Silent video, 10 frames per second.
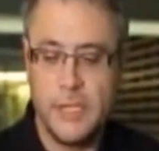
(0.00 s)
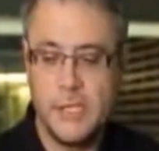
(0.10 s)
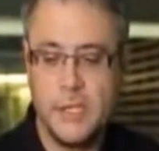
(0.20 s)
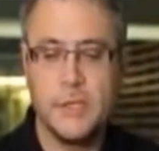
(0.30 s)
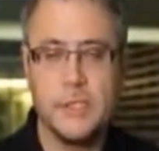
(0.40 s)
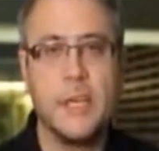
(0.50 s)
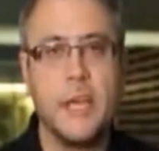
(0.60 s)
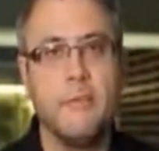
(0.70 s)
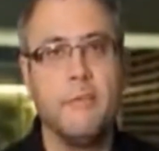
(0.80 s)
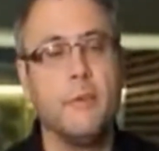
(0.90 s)
as you can see,
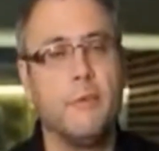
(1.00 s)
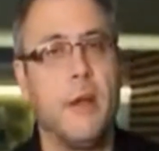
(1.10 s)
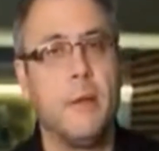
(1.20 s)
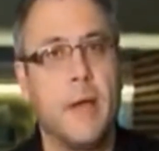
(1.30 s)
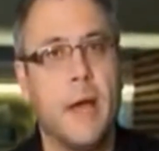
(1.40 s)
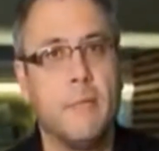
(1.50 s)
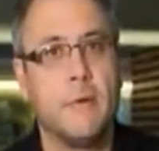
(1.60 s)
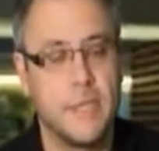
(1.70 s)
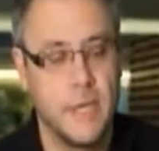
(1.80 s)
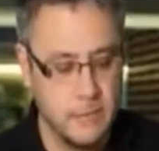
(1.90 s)
full frame
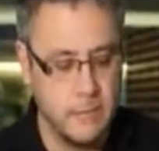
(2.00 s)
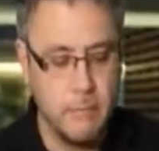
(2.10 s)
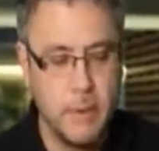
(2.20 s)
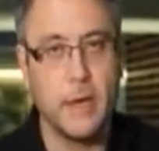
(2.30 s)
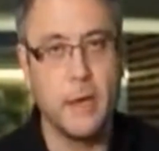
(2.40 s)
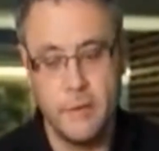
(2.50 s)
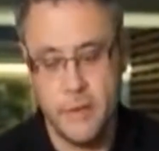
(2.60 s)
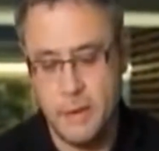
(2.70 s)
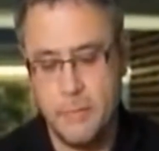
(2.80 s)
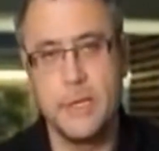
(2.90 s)
cameras tend to be bigger than
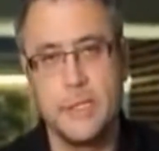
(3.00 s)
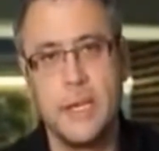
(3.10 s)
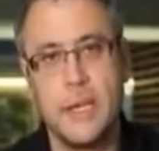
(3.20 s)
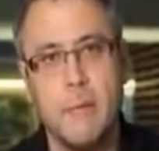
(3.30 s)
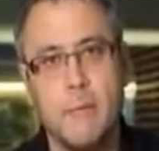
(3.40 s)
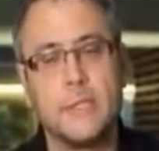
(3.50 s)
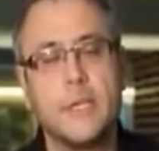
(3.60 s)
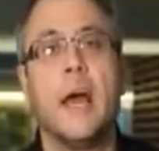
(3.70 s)
Aps-C cameras